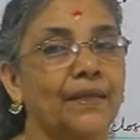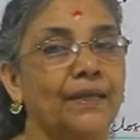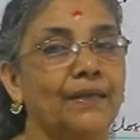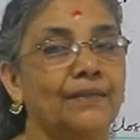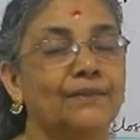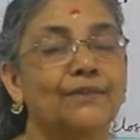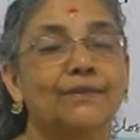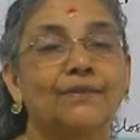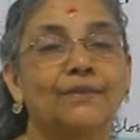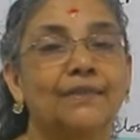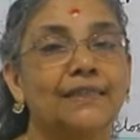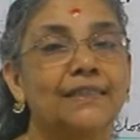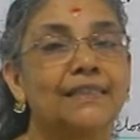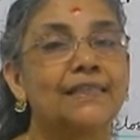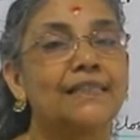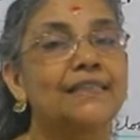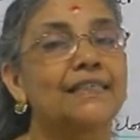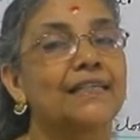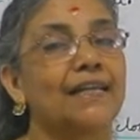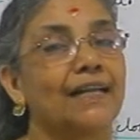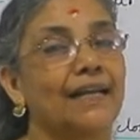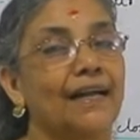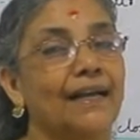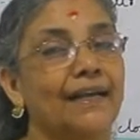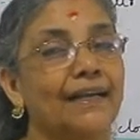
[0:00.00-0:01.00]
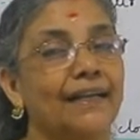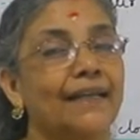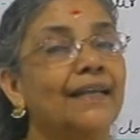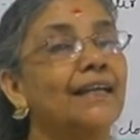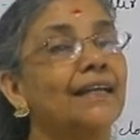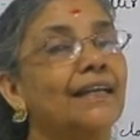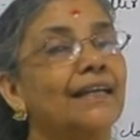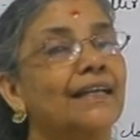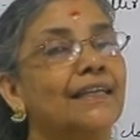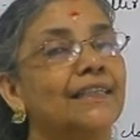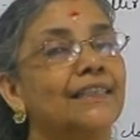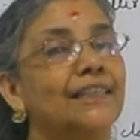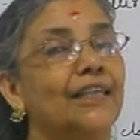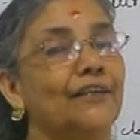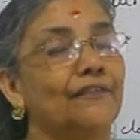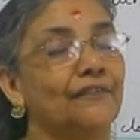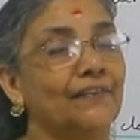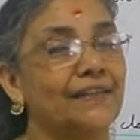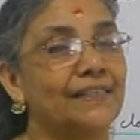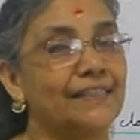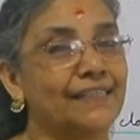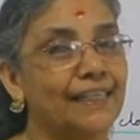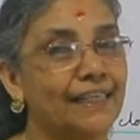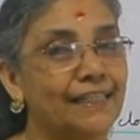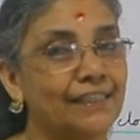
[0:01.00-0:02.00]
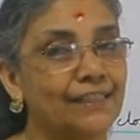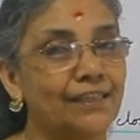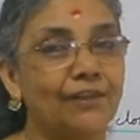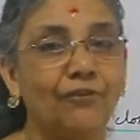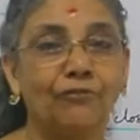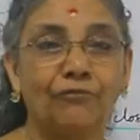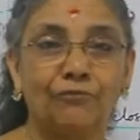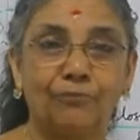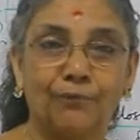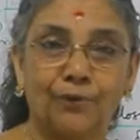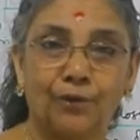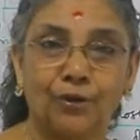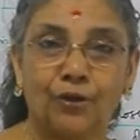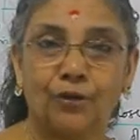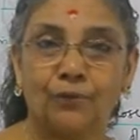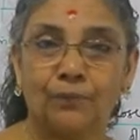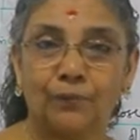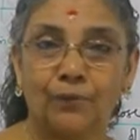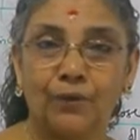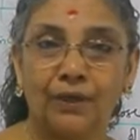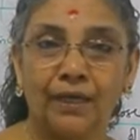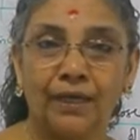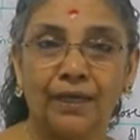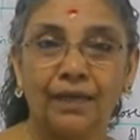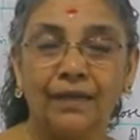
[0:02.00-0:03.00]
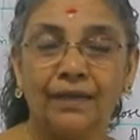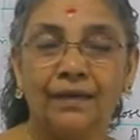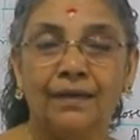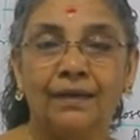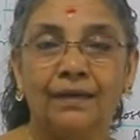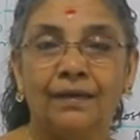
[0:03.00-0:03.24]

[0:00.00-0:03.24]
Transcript: So this is regarding the features of monopoly.